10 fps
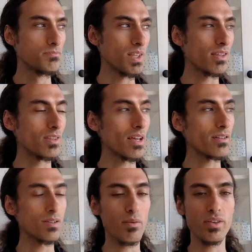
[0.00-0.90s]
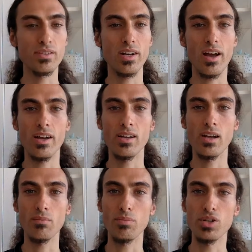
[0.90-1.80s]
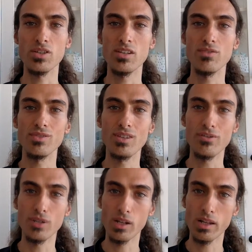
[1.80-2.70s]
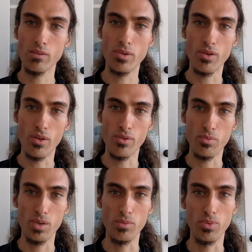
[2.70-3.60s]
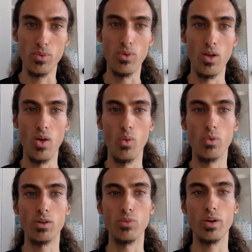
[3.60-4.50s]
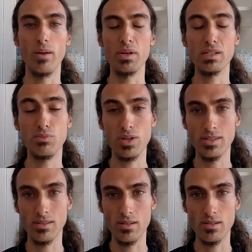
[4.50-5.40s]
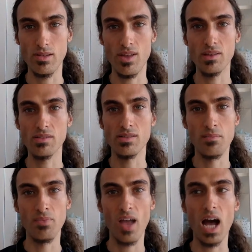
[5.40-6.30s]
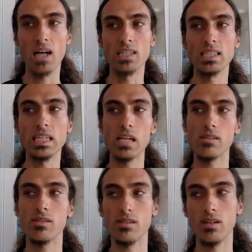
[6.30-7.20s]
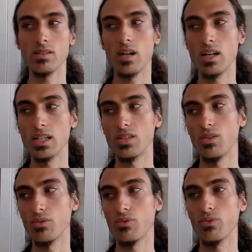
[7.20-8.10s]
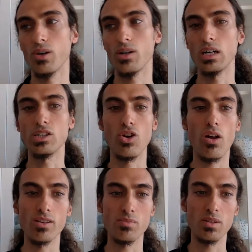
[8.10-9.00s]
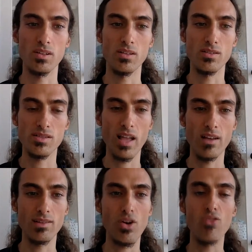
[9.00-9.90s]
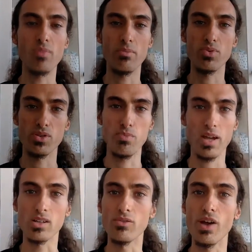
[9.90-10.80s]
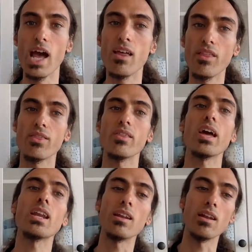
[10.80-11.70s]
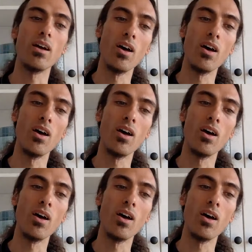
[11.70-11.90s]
And that is something that I perceive differently with other people, where when I'm expressing these things, I get a kind of acknowledgement, understanding of my perspective, and then